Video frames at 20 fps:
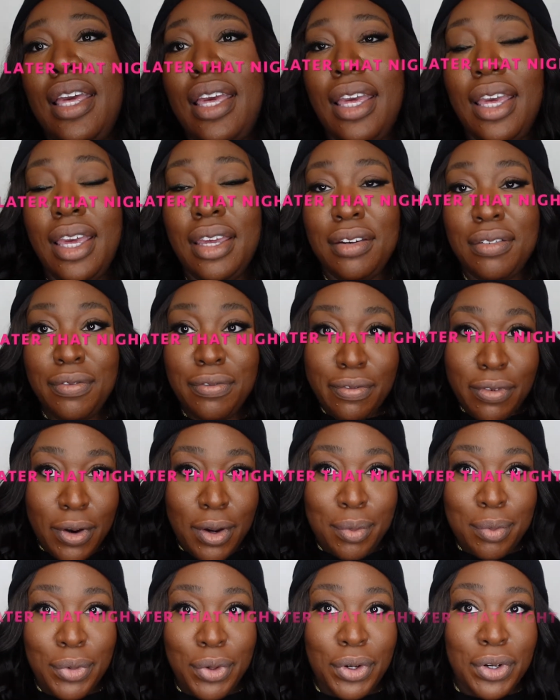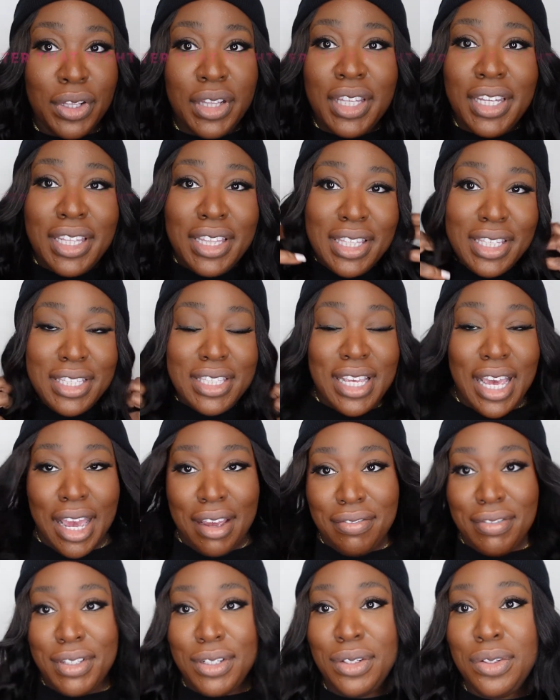and from earlier this
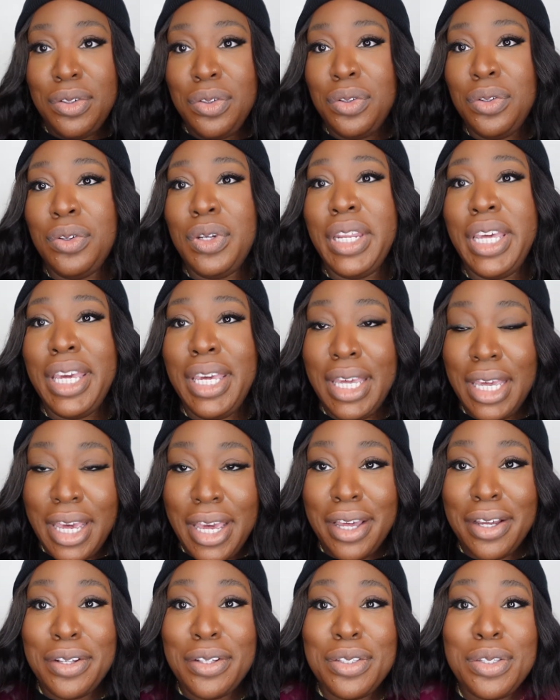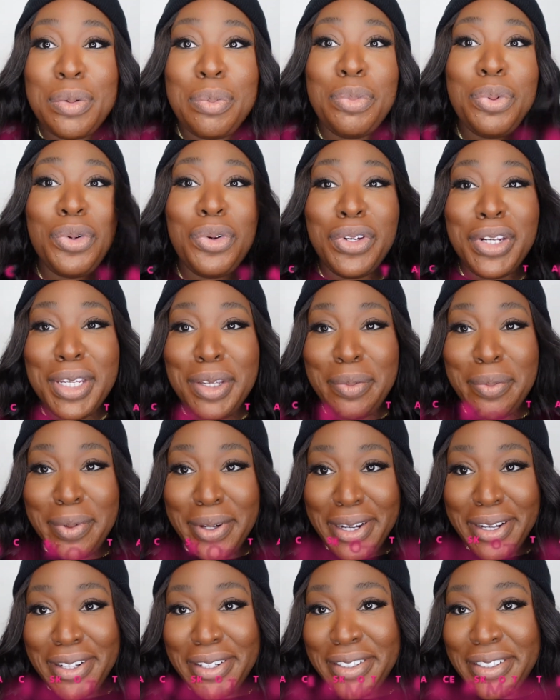afternoon, it held pretty
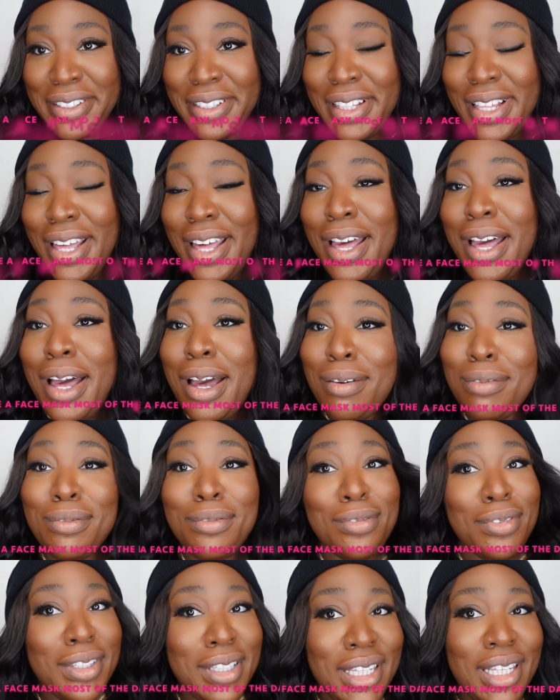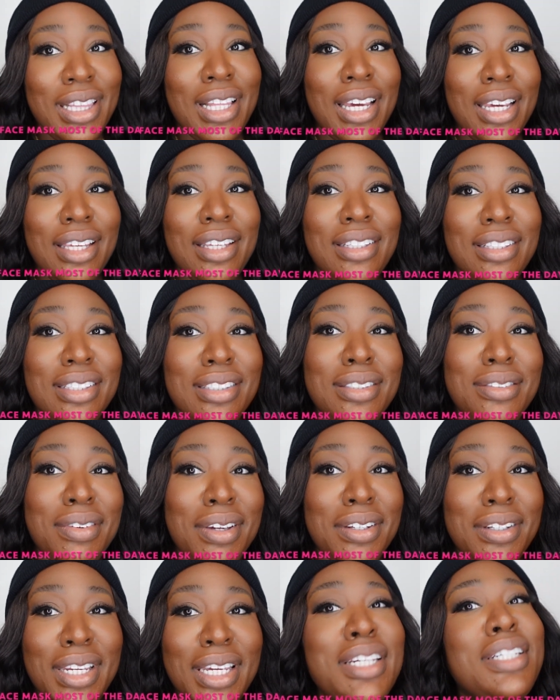well. I'm really liking this
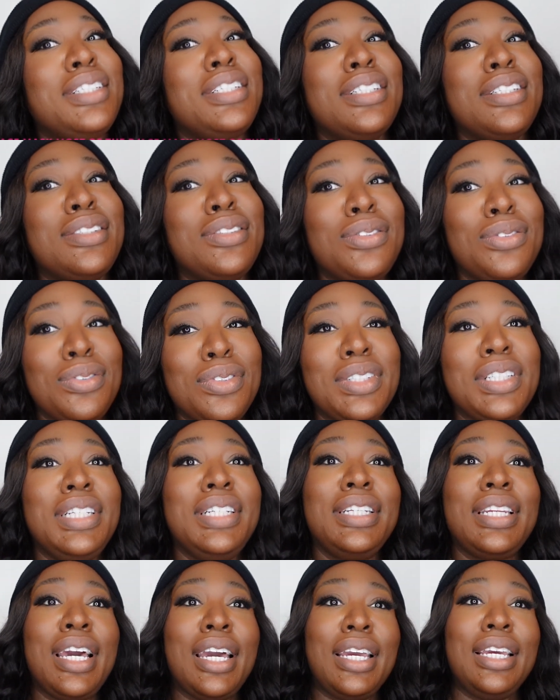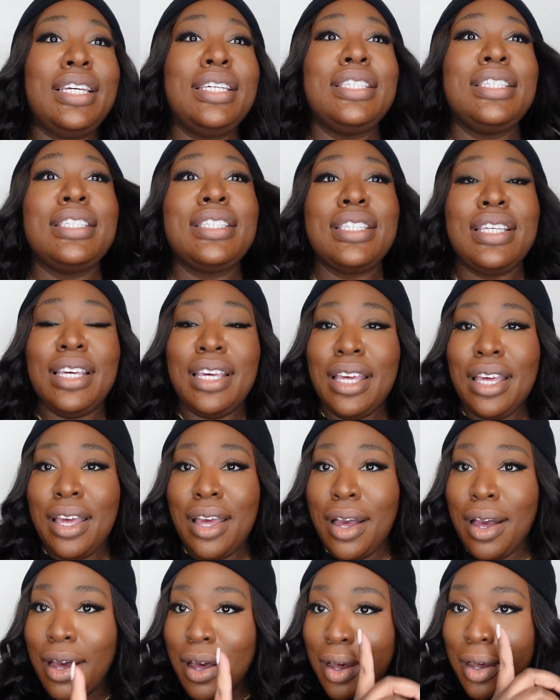foundation. It's really nice.
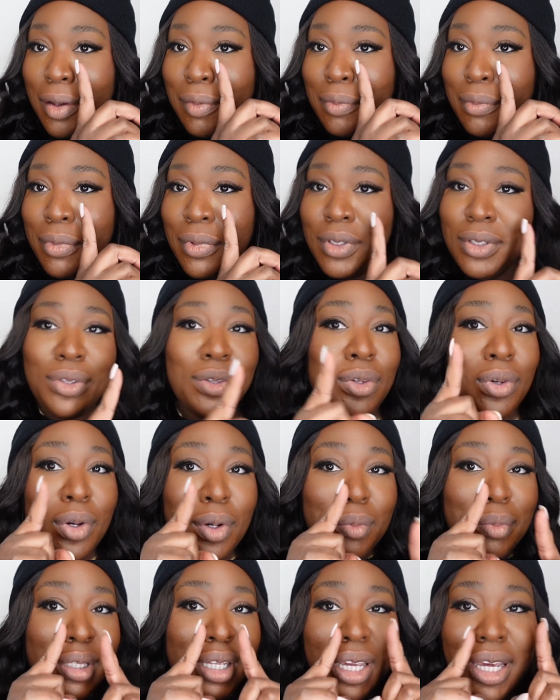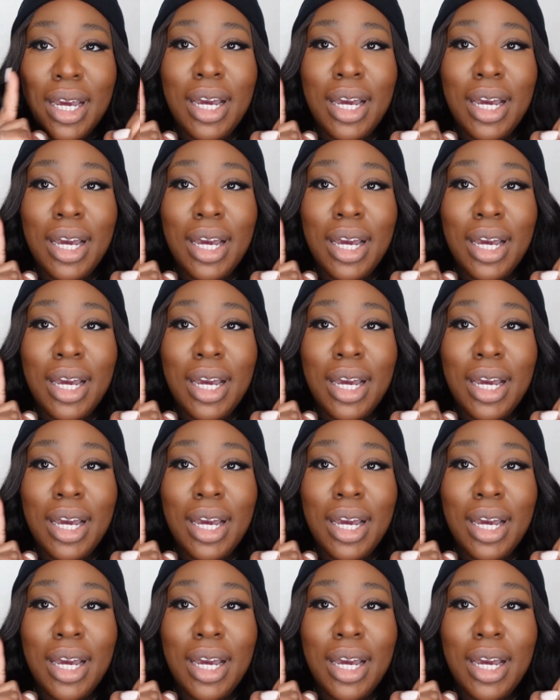Normally